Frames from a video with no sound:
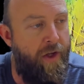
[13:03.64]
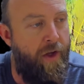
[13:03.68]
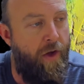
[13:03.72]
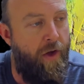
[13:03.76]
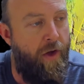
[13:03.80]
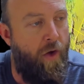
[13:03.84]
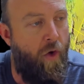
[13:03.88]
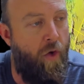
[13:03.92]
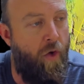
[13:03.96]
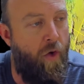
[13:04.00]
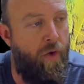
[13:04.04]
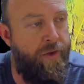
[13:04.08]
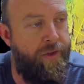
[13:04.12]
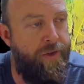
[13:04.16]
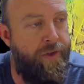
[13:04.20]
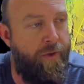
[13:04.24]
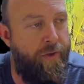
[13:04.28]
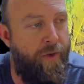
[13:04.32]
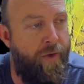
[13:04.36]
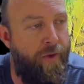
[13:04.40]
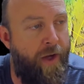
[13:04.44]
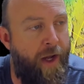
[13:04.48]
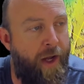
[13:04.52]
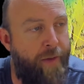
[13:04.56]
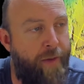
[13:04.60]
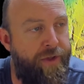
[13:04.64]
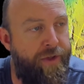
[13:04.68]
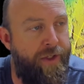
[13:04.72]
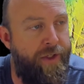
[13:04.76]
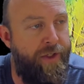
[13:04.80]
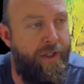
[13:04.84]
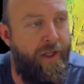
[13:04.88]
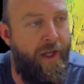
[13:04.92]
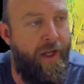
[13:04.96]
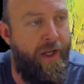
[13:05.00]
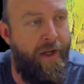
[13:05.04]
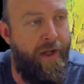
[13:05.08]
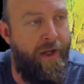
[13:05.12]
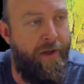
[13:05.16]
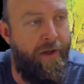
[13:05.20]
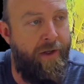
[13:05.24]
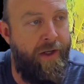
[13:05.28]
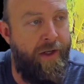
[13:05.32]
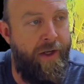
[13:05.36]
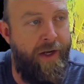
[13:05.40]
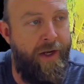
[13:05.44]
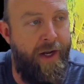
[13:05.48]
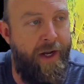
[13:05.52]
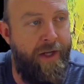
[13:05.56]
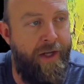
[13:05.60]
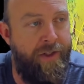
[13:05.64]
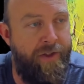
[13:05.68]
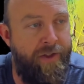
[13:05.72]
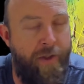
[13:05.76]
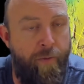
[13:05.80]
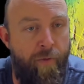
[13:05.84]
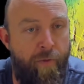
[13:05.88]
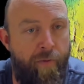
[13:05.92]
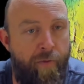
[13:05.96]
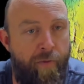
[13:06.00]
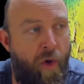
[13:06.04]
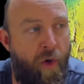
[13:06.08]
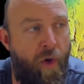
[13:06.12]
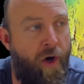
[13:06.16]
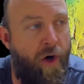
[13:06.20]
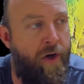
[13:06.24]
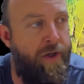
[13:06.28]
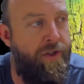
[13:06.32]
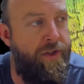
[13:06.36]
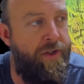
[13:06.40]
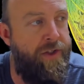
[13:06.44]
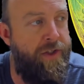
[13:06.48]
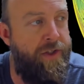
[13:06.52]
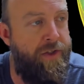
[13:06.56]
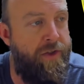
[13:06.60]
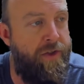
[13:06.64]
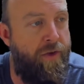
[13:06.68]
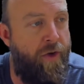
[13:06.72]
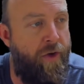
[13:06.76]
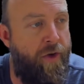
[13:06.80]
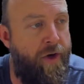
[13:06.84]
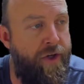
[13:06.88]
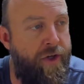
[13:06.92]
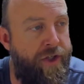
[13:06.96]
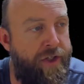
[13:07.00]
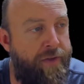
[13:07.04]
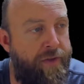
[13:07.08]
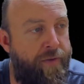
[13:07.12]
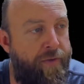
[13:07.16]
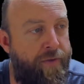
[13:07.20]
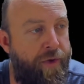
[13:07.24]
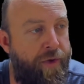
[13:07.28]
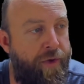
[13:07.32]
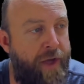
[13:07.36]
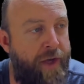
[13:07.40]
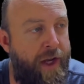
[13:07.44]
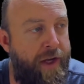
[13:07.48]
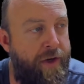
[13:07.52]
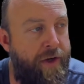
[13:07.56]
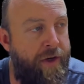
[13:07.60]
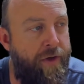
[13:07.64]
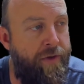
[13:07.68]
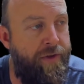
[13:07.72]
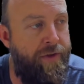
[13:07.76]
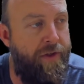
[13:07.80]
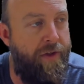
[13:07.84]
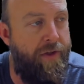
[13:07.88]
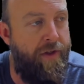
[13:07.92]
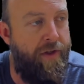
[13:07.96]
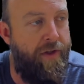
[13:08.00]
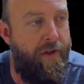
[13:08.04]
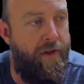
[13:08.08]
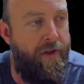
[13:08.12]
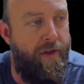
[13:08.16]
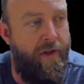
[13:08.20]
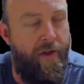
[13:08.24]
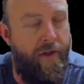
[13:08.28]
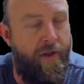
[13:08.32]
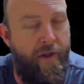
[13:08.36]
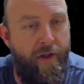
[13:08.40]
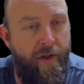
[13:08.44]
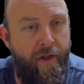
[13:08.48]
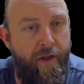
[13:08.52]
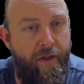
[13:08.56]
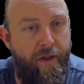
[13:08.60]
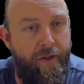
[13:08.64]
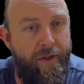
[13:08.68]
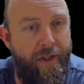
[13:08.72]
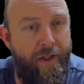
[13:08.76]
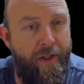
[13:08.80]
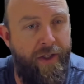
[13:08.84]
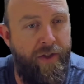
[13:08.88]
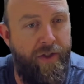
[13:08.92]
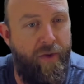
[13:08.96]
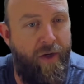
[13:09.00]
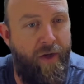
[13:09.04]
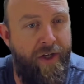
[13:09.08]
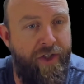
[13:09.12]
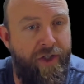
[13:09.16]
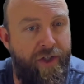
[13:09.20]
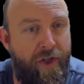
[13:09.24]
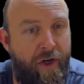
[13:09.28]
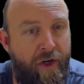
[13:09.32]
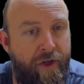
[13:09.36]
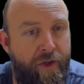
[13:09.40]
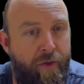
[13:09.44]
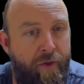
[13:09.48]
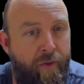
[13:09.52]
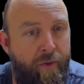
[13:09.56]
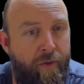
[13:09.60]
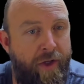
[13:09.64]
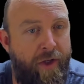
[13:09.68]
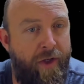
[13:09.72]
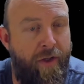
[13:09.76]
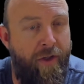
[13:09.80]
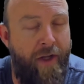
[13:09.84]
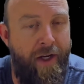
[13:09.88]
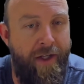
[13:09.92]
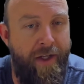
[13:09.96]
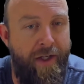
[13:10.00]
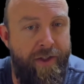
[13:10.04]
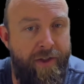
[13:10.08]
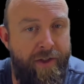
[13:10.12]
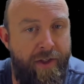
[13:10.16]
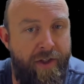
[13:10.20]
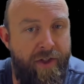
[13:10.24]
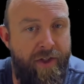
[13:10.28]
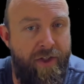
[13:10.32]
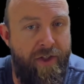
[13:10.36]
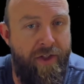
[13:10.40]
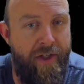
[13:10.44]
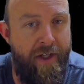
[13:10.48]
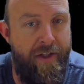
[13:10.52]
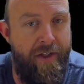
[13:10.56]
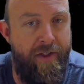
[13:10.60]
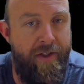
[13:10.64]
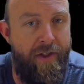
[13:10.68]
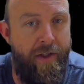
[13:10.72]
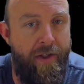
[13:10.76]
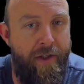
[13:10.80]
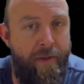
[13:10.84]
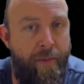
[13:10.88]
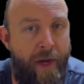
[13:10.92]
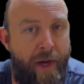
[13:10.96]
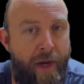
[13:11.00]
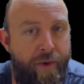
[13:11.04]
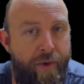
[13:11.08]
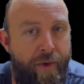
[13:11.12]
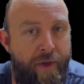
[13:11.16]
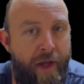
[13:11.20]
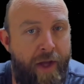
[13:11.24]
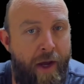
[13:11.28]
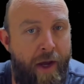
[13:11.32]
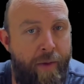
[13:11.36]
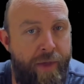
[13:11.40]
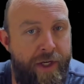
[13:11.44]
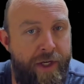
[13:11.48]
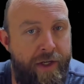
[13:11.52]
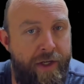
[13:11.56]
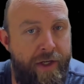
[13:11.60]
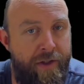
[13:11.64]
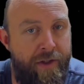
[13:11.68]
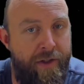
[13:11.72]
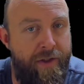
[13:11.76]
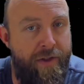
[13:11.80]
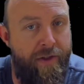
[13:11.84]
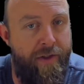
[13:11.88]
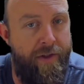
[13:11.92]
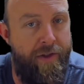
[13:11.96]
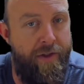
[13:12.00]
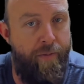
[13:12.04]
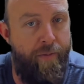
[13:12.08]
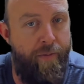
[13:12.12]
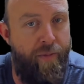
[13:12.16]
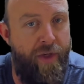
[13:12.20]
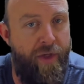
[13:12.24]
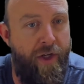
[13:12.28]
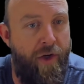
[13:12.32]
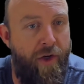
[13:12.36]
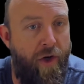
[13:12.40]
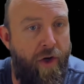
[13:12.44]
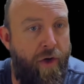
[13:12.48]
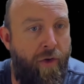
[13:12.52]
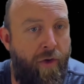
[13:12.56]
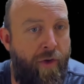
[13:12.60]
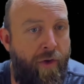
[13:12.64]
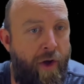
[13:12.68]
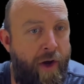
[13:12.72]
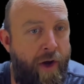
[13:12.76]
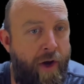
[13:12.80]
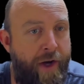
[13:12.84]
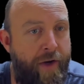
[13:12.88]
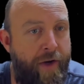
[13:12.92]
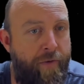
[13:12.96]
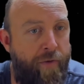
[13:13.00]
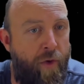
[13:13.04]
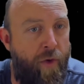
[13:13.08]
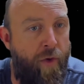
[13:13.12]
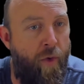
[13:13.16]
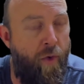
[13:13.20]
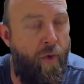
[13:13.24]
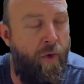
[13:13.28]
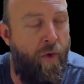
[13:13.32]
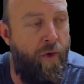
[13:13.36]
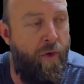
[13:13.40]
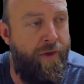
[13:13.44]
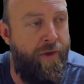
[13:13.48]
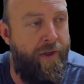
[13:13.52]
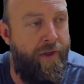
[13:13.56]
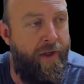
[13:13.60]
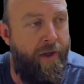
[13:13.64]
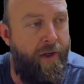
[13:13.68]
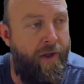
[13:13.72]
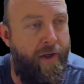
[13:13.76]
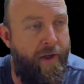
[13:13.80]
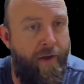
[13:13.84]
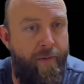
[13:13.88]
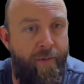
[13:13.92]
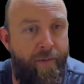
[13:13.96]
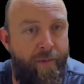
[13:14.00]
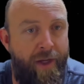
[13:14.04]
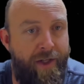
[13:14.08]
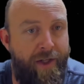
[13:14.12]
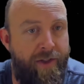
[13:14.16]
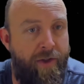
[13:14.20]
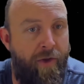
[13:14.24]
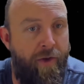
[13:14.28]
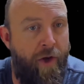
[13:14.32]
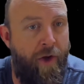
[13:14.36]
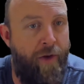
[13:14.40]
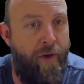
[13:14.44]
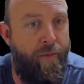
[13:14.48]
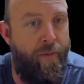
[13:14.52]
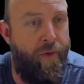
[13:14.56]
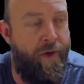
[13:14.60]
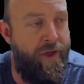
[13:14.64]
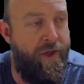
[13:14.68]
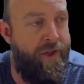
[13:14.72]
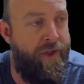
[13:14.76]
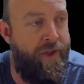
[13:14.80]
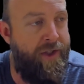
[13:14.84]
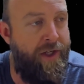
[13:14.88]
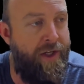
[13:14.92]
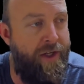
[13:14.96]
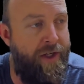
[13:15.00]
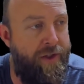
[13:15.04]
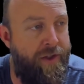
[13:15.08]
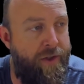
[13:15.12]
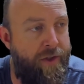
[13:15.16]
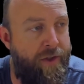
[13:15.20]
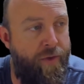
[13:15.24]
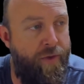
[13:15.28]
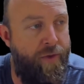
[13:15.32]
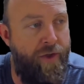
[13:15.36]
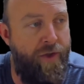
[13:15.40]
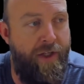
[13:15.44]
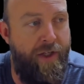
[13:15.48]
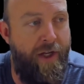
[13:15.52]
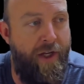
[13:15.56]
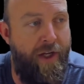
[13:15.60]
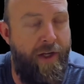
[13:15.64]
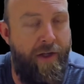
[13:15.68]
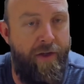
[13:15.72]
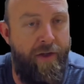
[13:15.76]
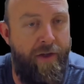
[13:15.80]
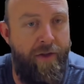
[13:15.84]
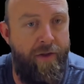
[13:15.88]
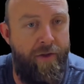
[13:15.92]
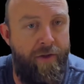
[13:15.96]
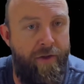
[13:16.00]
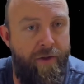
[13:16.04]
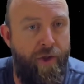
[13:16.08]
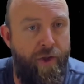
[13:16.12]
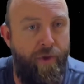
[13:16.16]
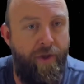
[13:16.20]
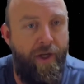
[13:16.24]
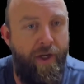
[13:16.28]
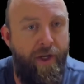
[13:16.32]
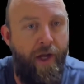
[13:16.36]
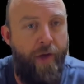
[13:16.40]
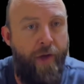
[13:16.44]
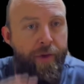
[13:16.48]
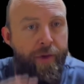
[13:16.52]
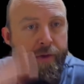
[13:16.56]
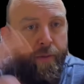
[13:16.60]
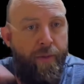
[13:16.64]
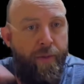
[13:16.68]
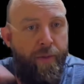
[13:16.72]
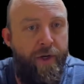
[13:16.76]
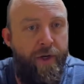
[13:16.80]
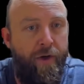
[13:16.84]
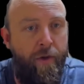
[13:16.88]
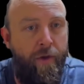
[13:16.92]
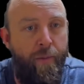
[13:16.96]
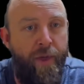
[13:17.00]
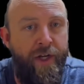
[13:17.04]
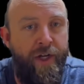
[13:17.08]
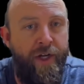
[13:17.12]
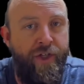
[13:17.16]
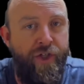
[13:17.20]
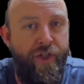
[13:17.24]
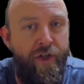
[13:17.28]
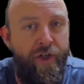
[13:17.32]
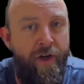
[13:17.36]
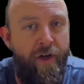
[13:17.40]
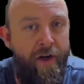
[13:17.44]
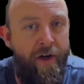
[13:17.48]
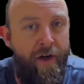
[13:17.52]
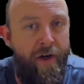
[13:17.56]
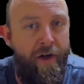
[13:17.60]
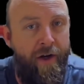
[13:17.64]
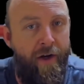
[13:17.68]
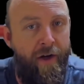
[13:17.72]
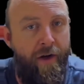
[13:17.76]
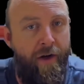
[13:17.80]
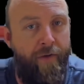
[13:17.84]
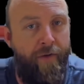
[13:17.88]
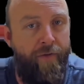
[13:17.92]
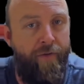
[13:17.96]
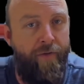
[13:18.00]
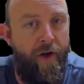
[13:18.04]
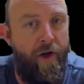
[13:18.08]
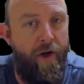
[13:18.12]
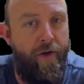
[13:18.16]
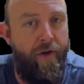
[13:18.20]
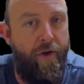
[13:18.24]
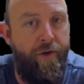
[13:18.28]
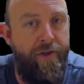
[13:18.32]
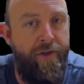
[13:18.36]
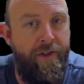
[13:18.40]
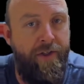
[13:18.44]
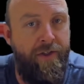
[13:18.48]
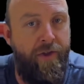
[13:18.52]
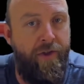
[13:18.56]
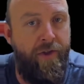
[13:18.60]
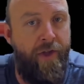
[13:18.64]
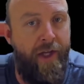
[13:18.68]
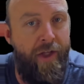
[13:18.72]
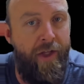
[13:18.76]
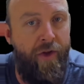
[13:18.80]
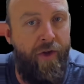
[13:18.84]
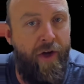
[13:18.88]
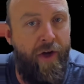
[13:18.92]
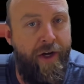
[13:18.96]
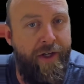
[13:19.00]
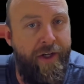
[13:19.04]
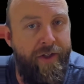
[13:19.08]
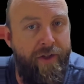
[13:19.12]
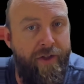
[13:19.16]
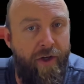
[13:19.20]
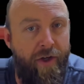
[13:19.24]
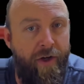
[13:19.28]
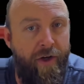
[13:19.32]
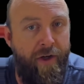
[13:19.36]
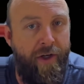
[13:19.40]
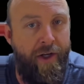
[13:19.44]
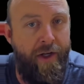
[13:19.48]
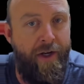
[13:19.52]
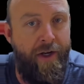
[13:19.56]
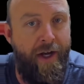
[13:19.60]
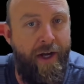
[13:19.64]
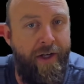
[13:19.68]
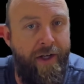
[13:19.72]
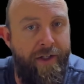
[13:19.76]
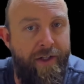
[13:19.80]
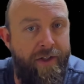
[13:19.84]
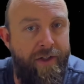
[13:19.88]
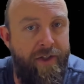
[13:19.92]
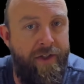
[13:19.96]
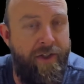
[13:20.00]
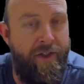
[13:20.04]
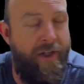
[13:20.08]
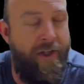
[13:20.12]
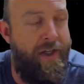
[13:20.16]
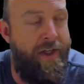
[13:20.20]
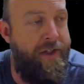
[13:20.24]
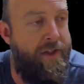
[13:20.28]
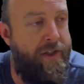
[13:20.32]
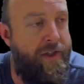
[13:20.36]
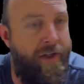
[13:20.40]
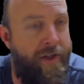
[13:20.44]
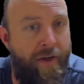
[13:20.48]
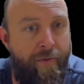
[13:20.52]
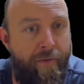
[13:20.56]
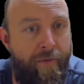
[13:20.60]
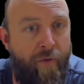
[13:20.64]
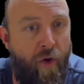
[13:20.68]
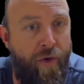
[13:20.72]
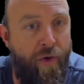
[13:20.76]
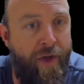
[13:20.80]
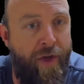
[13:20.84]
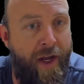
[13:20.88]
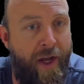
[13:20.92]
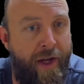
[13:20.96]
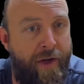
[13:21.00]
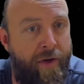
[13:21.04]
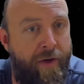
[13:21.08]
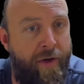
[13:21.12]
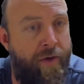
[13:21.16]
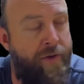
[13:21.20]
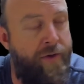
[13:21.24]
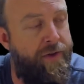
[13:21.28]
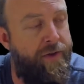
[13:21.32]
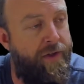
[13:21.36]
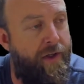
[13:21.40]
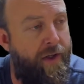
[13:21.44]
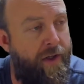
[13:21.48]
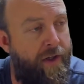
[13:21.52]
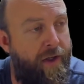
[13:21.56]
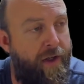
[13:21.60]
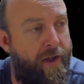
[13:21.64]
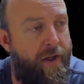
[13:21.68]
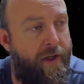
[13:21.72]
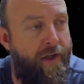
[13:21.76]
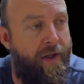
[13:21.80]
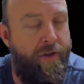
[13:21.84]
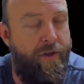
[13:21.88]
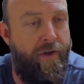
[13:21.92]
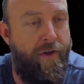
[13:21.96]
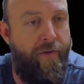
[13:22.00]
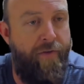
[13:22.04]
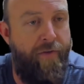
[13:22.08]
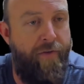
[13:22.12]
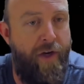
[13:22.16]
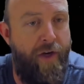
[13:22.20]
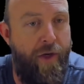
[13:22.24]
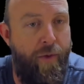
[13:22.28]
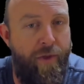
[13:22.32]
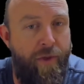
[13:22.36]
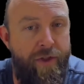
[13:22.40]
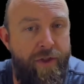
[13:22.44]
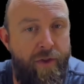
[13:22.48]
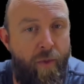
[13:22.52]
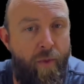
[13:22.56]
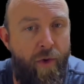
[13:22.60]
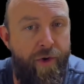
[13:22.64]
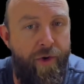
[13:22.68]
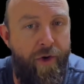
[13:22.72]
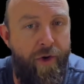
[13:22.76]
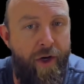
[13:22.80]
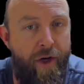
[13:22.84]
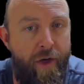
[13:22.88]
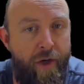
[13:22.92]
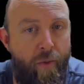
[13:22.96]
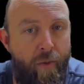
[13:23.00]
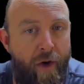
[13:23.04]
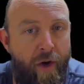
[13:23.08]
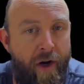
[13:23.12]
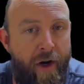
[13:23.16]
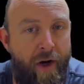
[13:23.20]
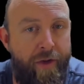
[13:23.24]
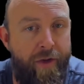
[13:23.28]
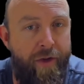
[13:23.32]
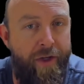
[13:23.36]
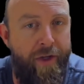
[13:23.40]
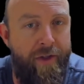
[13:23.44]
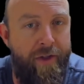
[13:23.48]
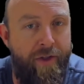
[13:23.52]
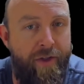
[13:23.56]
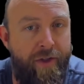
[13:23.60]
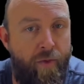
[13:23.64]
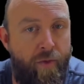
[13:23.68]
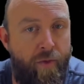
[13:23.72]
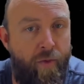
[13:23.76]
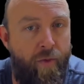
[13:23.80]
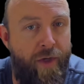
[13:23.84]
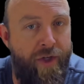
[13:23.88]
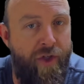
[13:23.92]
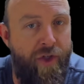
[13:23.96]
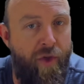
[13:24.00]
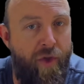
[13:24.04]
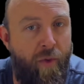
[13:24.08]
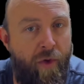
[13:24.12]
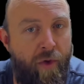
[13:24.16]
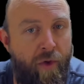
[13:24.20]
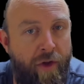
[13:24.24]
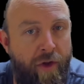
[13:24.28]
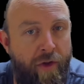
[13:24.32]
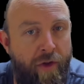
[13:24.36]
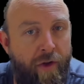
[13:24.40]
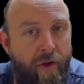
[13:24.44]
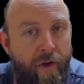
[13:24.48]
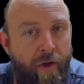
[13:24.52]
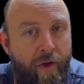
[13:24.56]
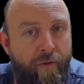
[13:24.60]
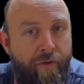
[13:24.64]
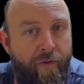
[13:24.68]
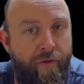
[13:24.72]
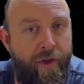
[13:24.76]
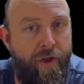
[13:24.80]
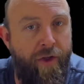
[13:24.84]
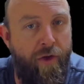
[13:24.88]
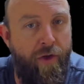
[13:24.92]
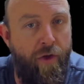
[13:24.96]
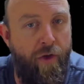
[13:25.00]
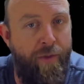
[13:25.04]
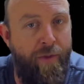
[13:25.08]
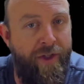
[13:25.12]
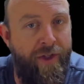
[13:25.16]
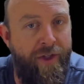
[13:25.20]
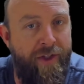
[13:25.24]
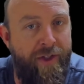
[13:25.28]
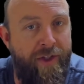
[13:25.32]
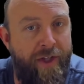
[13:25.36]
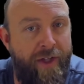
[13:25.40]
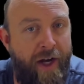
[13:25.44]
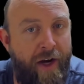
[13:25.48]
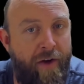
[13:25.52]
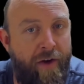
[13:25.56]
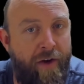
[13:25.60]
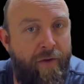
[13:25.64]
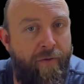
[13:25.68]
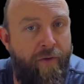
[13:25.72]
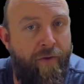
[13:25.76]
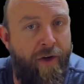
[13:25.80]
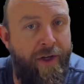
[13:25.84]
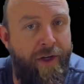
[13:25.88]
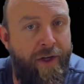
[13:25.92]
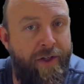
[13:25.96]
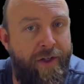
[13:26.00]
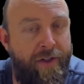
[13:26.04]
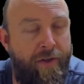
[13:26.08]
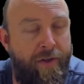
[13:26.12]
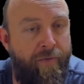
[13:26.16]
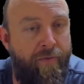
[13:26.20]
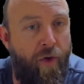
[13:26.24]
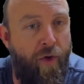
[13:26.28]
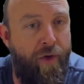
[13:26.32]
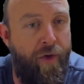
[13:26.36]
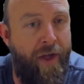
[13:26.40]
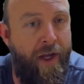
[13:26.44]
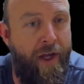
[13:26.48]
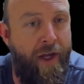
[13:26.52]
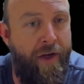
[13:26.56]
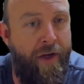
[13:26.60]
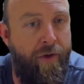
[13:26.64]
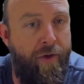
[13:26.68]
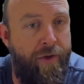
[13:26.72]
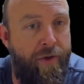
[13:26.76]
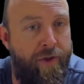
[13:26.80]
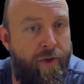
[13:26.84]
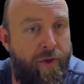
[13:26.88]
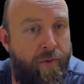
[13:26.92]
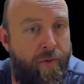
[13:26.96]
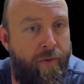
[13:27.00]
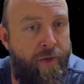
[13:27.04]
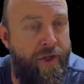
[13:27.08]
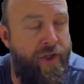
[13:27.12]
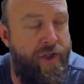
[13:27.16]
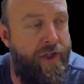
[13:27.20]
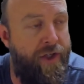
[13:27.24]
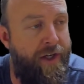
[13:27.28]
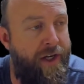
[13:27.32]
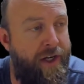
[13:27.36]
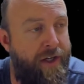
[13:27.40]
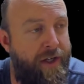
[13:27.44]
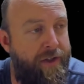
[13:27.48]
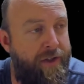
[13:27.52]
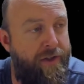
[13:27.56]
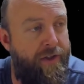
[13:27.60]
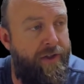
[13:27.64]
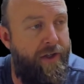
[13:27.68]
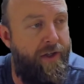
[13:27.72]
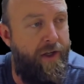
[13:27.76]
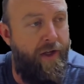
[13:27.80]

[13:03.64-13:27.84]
also happen to connect some of Mars's largest volcanoes. So that's where I started to realize like sites like Mount Cheminis being on a line of gold makes a lot more sense when you take into account the bigger picture of how all these ley lines are connecting sites like volcanoes. So if anyone's wondering where like this ritual of like human sacrifice and volcanoes originates,